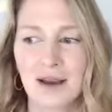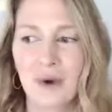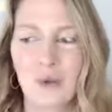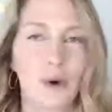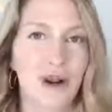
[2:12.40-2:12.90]

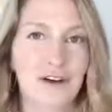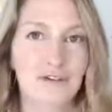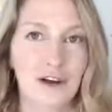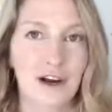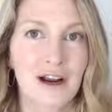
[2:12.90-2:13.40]

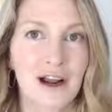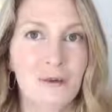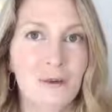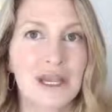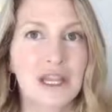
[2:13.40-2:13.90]
whatever.
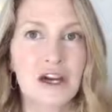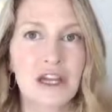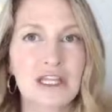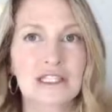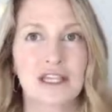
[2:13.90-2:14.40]
And we hear
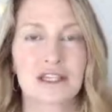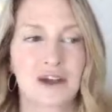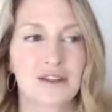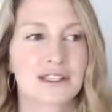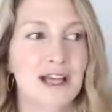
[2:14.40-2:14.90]
these things
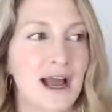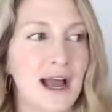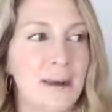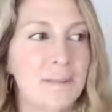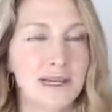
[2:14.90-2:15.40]
all the
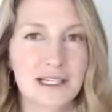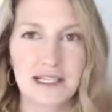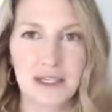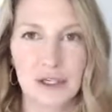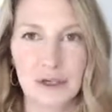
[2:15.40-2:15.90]
time, but
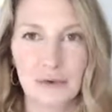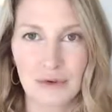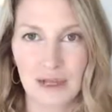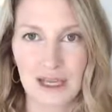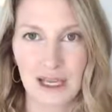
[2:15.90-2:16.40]
until you
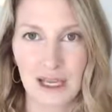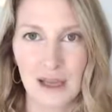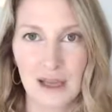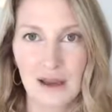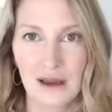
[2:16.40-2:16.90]
really
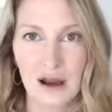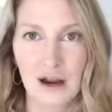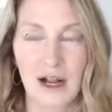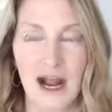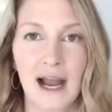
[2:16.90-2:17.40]
are
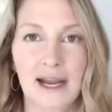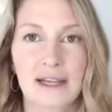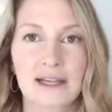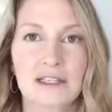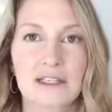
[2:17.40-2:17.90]

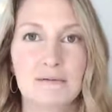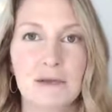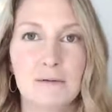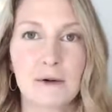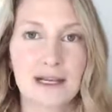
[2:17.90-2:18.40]
guided to be
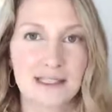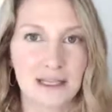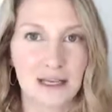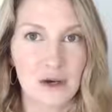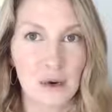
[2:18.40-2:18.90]

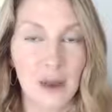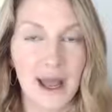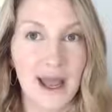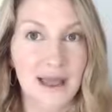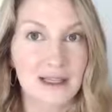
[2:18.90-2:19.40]
present in a
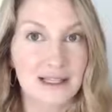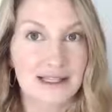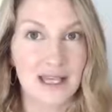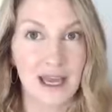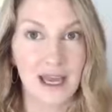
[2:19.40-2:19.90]
way
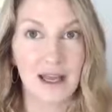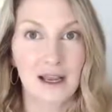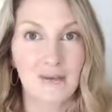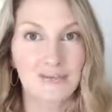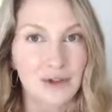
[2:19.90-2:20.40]
that's like,
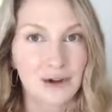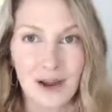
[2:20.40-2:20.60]
you're